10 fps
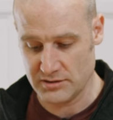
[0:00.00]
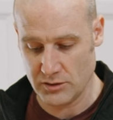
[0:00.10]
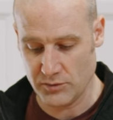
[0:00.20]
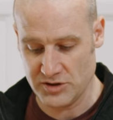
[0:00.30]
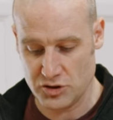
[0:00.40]

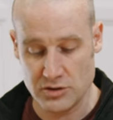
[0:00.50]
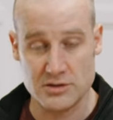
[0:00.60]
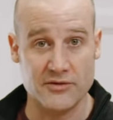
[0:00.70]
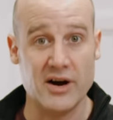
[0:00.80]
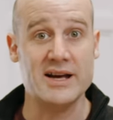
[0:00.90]
So we should
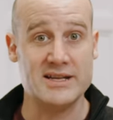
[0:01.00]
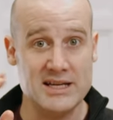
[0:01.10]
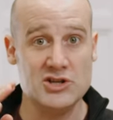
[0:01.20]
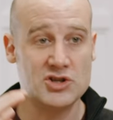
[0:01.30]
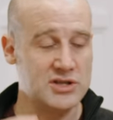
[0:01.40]
divide
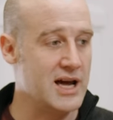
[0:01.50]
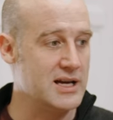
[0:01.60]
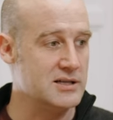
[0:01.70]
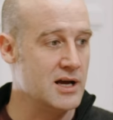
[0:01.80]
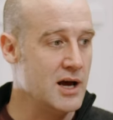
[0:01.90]
each
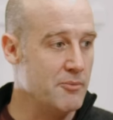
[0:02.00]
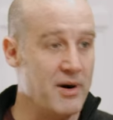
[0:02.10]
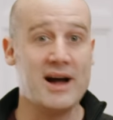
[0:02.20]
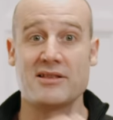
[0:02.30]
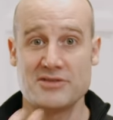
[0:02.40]
state
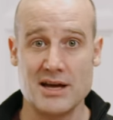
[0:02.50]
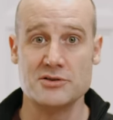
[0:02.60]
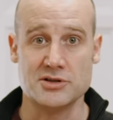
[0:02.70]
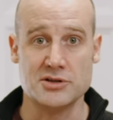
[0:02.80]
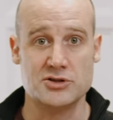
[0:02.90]
by
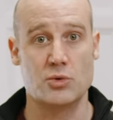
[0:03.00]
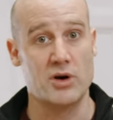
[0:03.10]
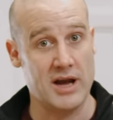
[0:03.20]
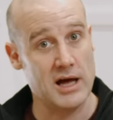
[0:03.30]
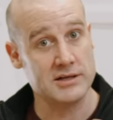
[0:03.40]
1,000 to
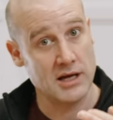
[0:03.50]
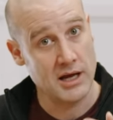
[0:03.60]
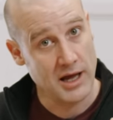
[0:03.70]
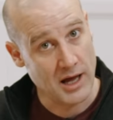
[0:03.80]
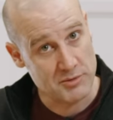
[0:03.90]
work out
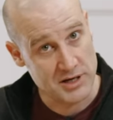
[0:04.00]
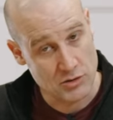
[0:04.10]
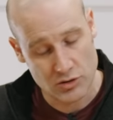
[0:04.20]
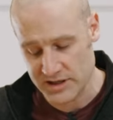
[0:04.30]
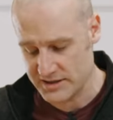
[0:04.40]
how many
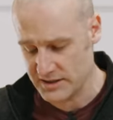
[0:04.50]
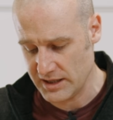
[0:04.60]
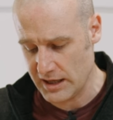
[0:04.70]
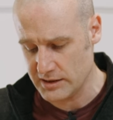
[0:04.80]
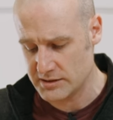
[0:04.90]
cookies it
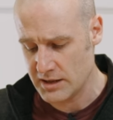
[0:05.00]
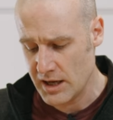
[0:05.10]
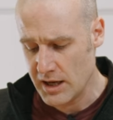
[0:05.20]
gets.